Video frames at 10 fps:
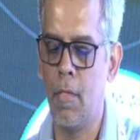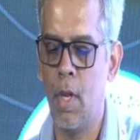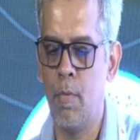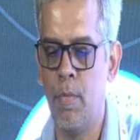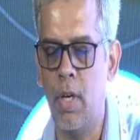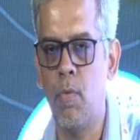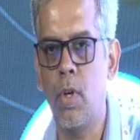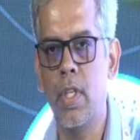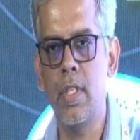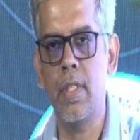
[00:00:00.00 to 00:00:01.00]
But
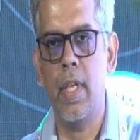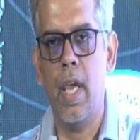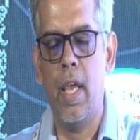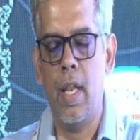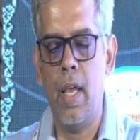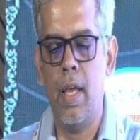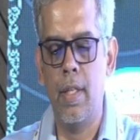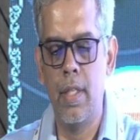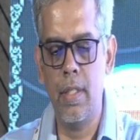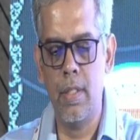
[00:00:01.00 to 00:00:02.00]
what this
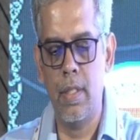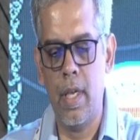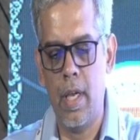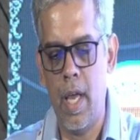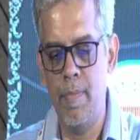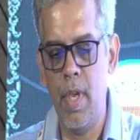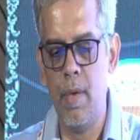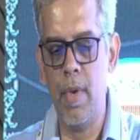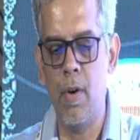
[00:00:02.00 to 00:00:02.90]
IPMA